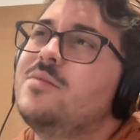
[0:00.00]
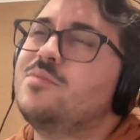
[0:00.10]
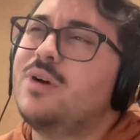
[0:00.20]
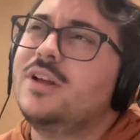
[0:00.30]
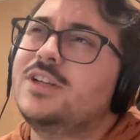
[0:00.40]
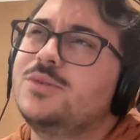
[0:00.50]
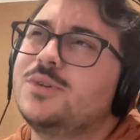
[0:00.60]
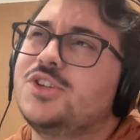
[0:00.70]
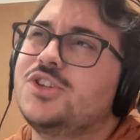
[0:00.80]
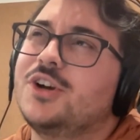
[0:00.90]
Probably to a
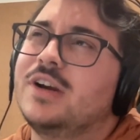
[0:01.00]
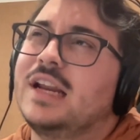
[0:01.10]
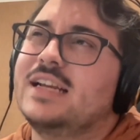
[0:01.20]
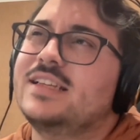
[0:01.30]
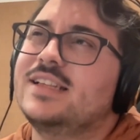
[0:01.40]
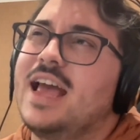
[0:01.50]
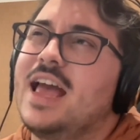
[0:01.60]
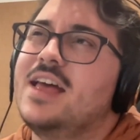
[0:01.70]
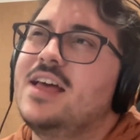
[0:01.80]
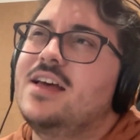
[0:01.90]
certain
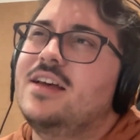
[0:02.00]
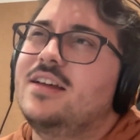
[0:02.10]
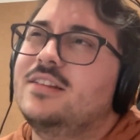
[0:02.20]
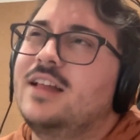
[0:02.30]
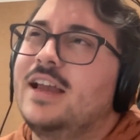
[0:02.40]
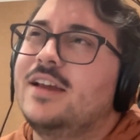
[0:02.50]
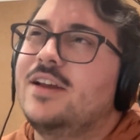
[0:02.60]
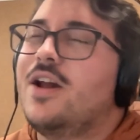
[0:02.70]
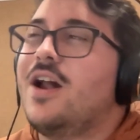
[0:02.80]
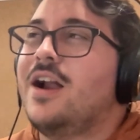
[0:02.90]
extent. Like
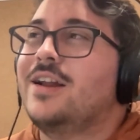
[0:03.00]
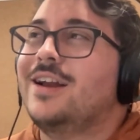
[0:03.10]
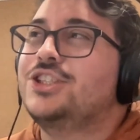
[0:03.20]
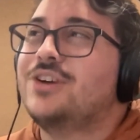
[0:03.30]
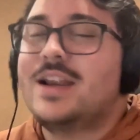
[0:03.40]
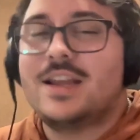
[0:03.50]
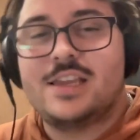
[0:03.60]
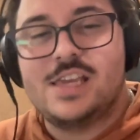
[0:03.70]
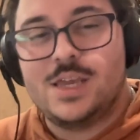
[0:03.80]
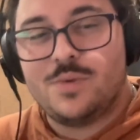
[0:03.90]
I try to
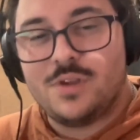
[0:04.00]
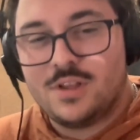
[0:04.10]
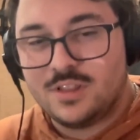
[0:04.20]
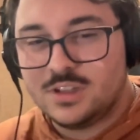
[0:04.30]
keep the